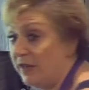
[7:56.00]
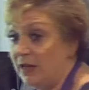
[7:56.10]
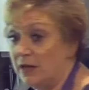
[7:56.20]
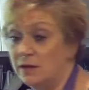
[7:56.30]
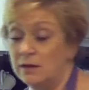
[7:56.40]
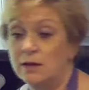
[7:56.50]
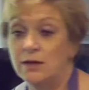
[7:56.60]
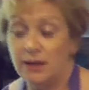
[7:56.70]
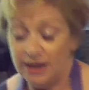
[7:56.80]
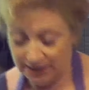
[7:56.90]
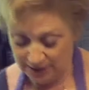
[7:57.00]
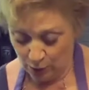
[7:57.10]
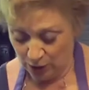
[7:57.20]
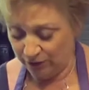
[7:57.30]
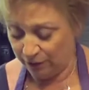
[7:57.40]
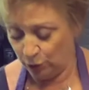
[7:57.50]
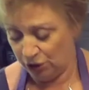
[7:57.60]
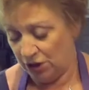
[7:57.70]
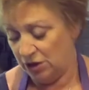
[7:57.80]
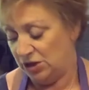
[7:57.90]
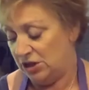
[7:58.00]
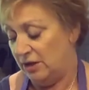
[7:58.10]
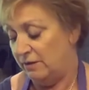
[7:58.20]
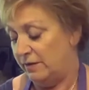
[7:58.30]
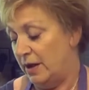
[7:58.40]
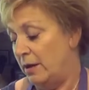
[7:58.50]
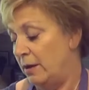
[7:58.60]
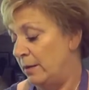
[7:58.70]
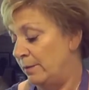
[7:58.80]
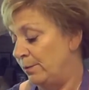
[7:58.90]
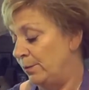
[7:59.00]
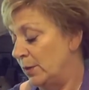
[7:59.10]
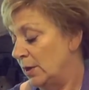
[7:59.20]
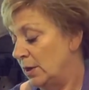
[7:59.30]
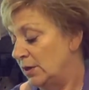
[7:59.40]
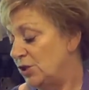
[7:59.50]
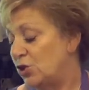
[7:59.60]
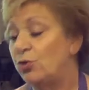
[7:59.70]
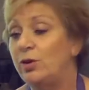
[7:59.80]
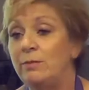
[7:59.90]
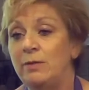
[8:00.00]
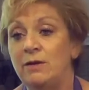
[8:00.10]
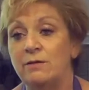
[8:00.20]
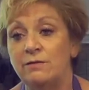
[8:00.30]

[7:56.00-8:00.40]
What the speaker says: vegan, here's a wonderful alternative. This creamy